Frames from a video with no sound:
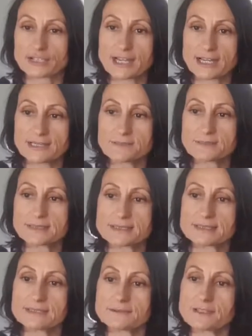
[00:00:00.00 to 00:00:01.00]
time
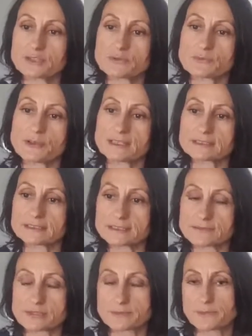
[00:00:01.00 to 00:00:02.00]
when you felt nervous